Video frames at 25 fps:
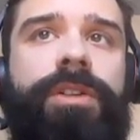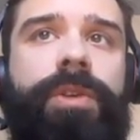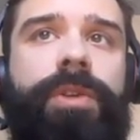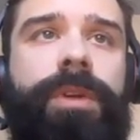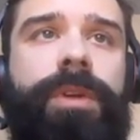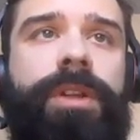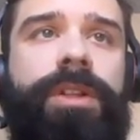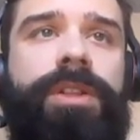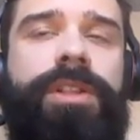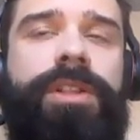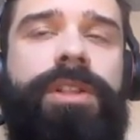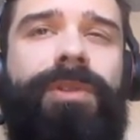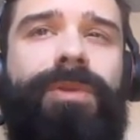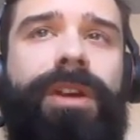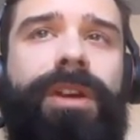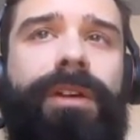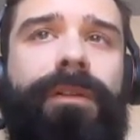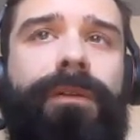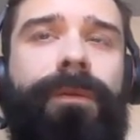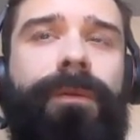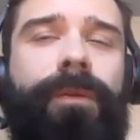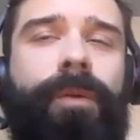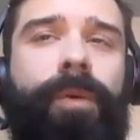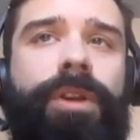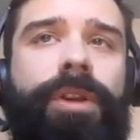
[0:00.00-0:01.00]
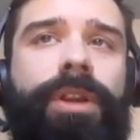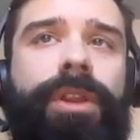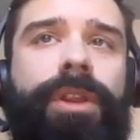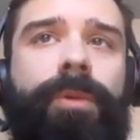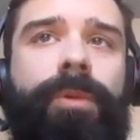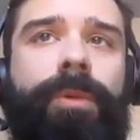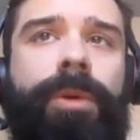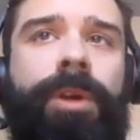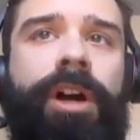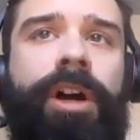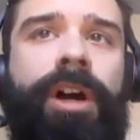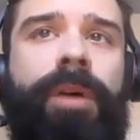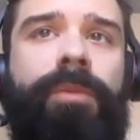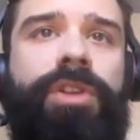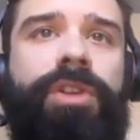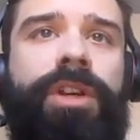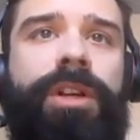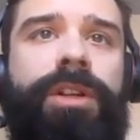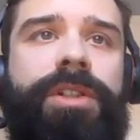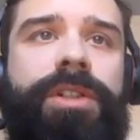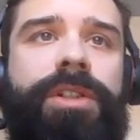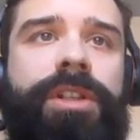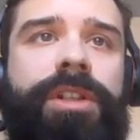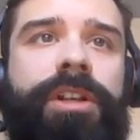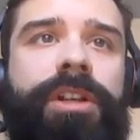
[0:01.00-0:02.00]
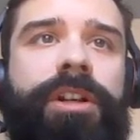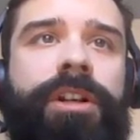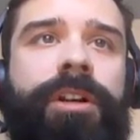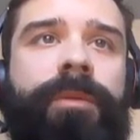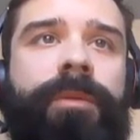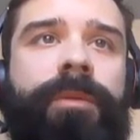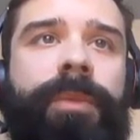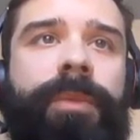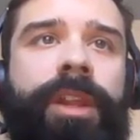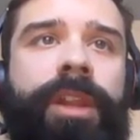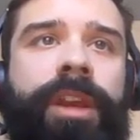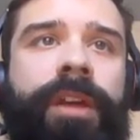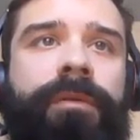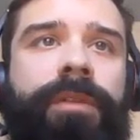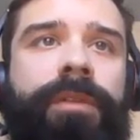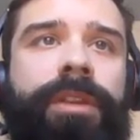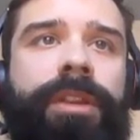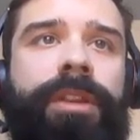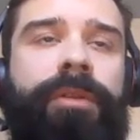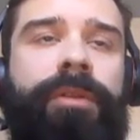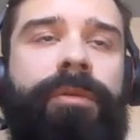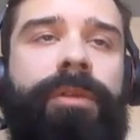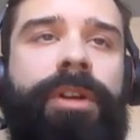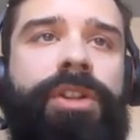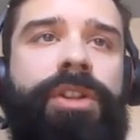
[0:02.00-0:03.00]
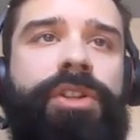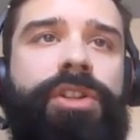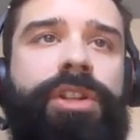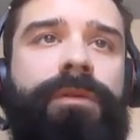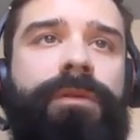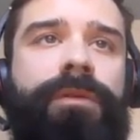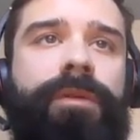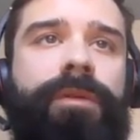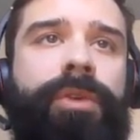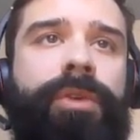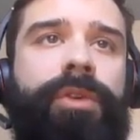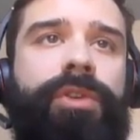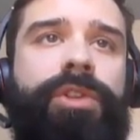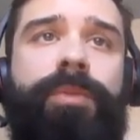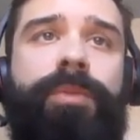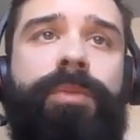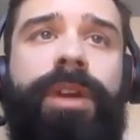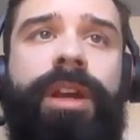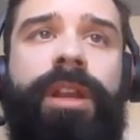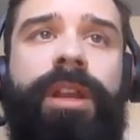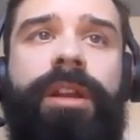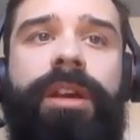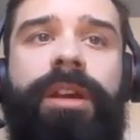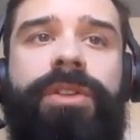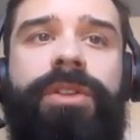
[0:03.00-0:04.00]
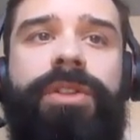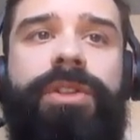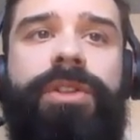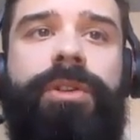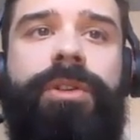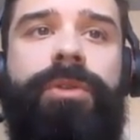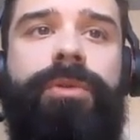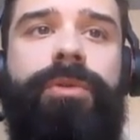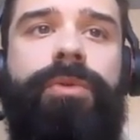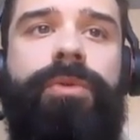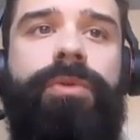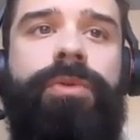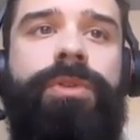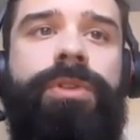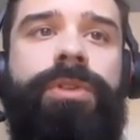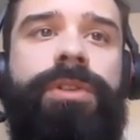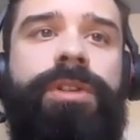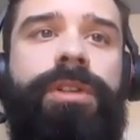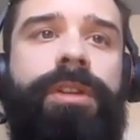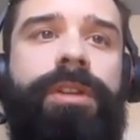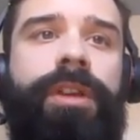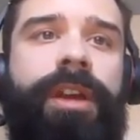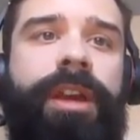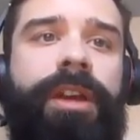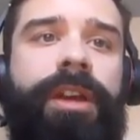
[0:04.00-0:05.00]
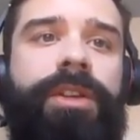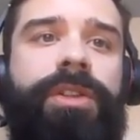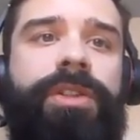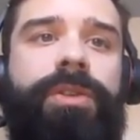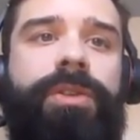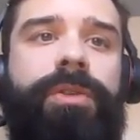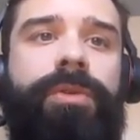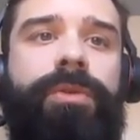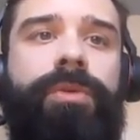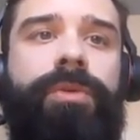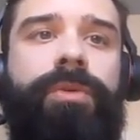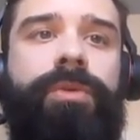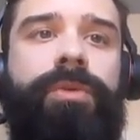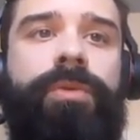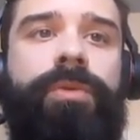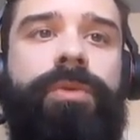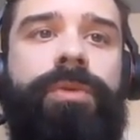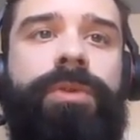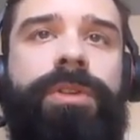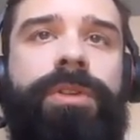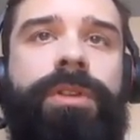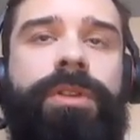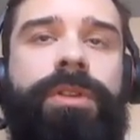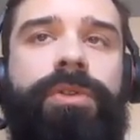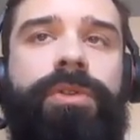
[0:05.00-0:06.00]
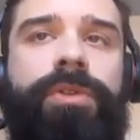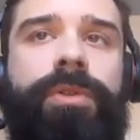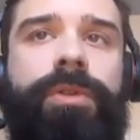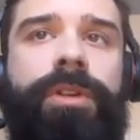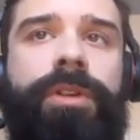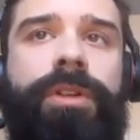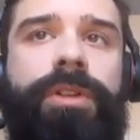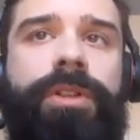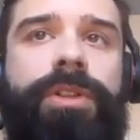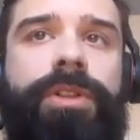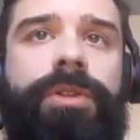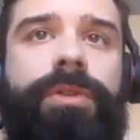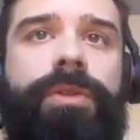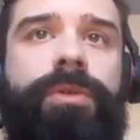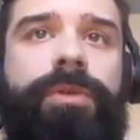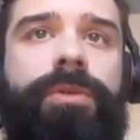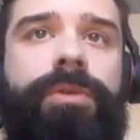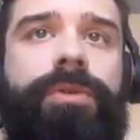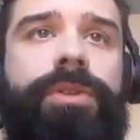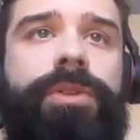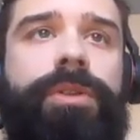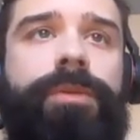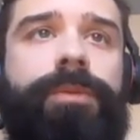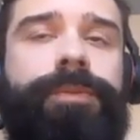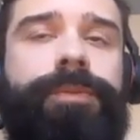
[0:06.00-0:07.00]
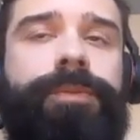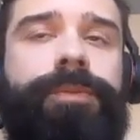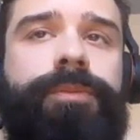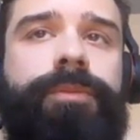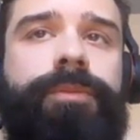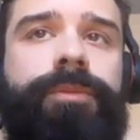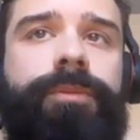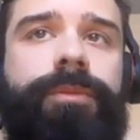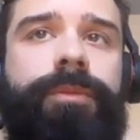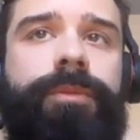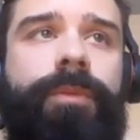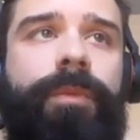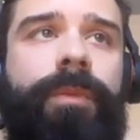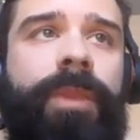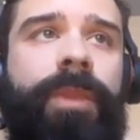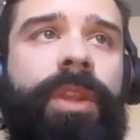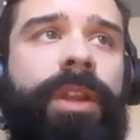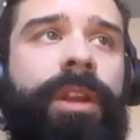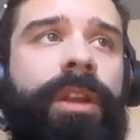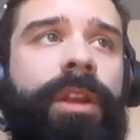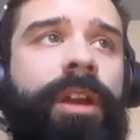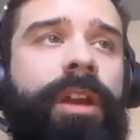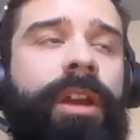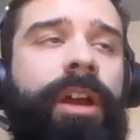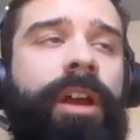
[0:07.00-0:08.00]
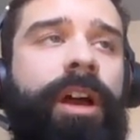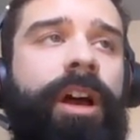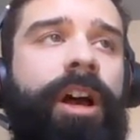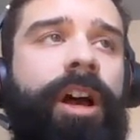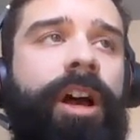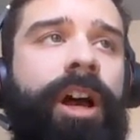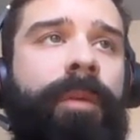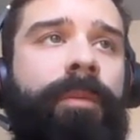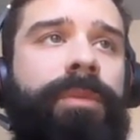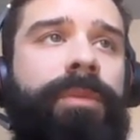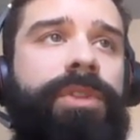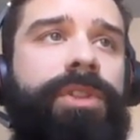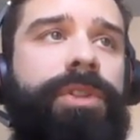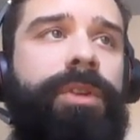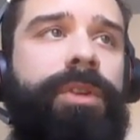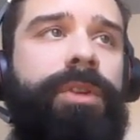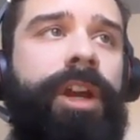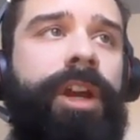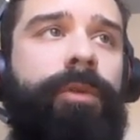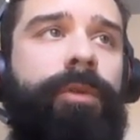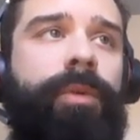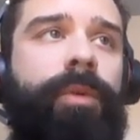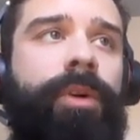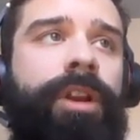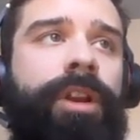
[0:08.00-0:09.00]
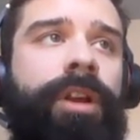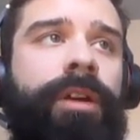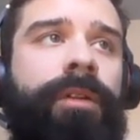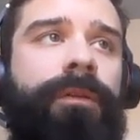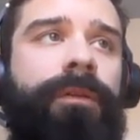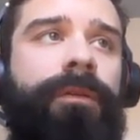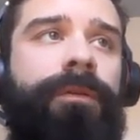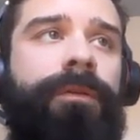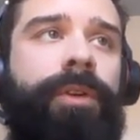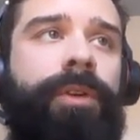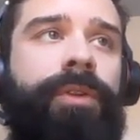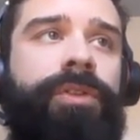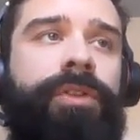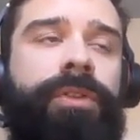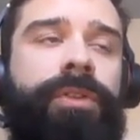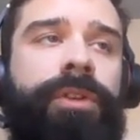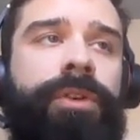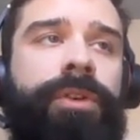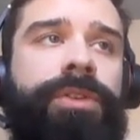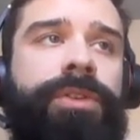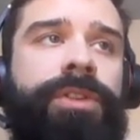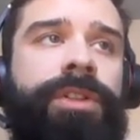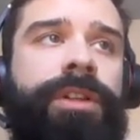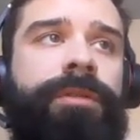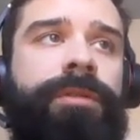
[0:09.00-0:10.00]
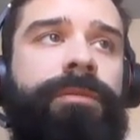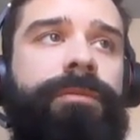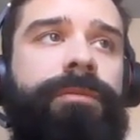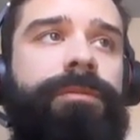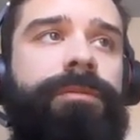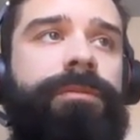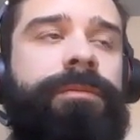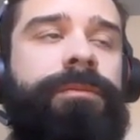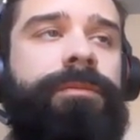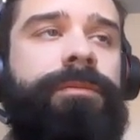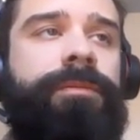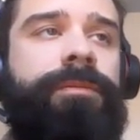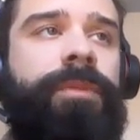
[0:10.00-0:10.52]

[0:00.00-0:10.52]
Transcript: So we can see we have 43 objects here, everything ranging from those pin head screws to the hex screws to the drilling screws. So now we want to filter those in.